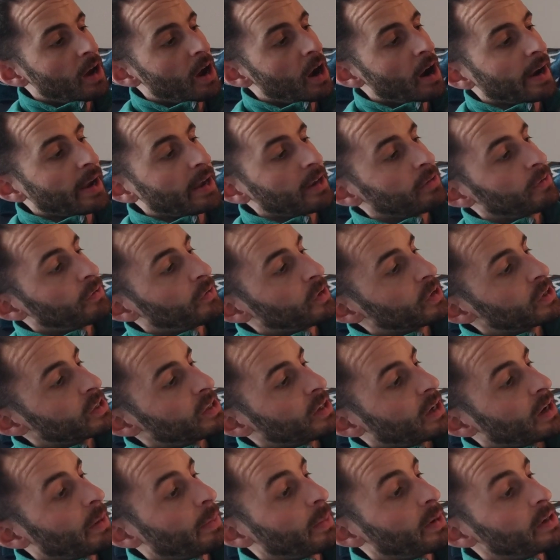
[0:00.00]
All right,
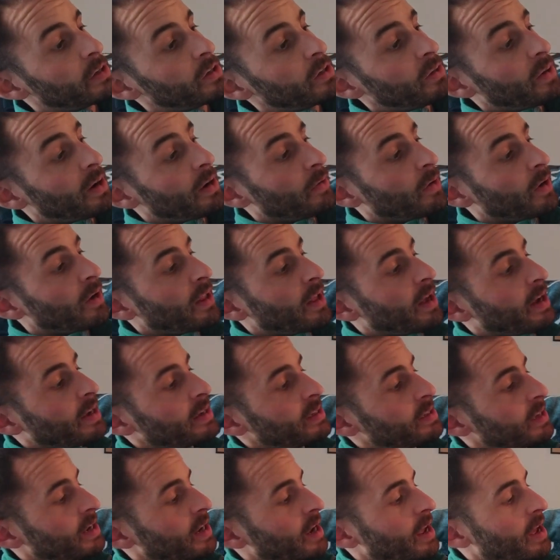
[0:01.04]
first thing I'm going to do, I
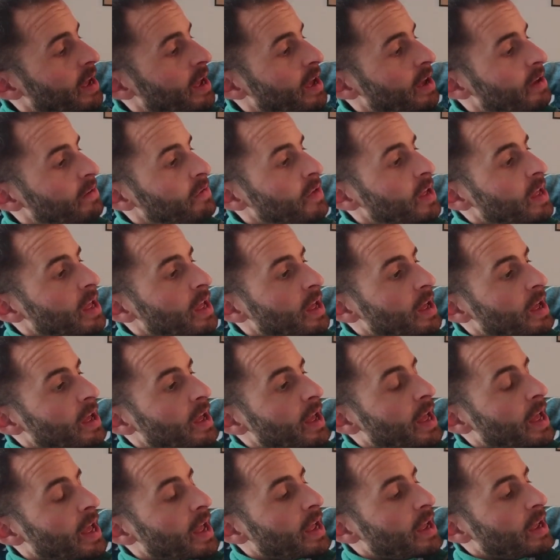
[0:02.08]
realize that I have
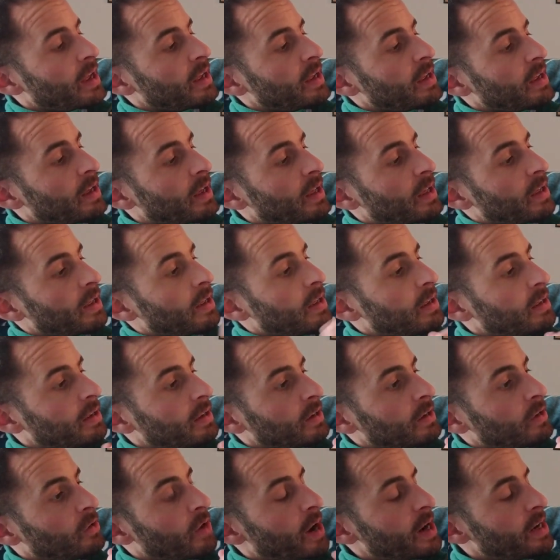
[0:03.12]
a
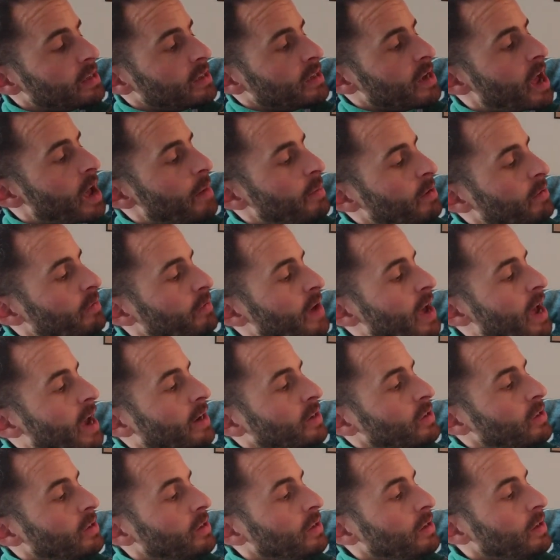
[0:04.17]
greatest common
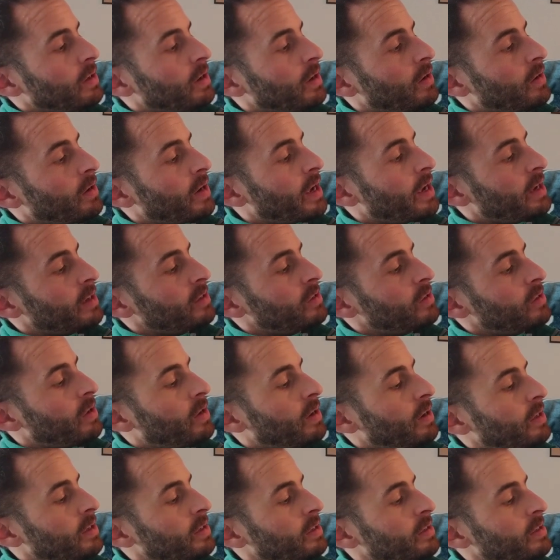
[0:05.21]
factor. Okay, so
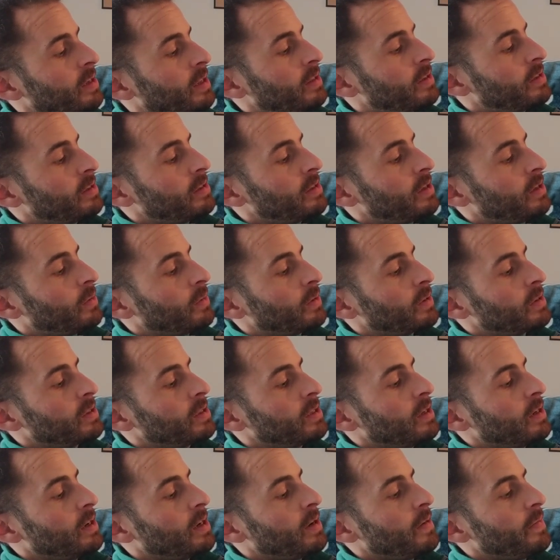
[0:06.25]
I'm going to set this equal to
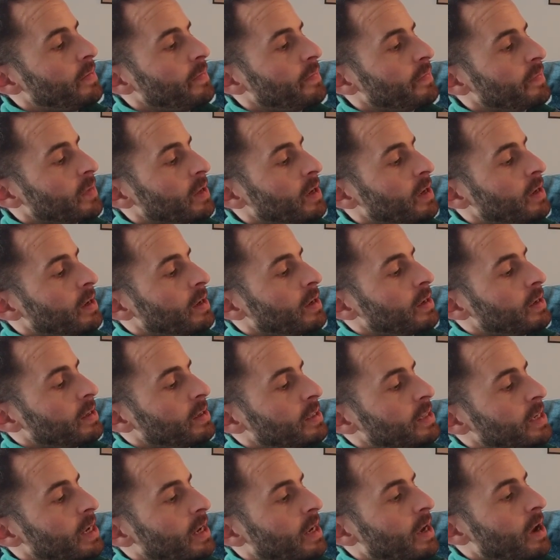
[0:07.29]
0,
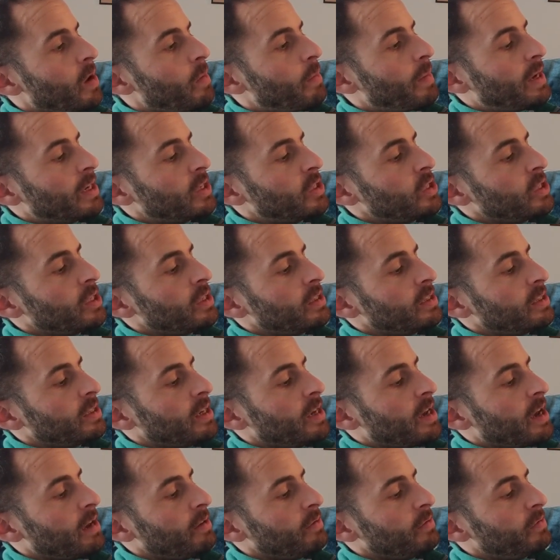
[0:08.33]
take out my
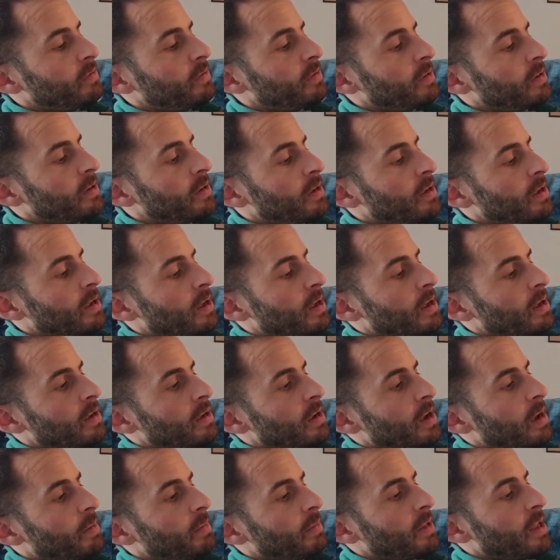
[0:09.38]
GCF.
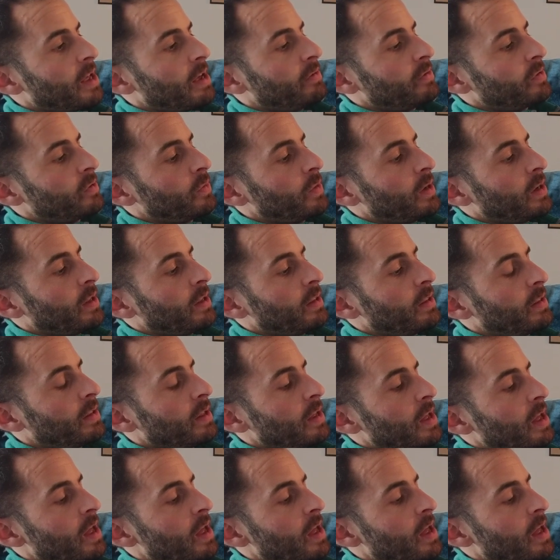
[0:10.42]
I'm left with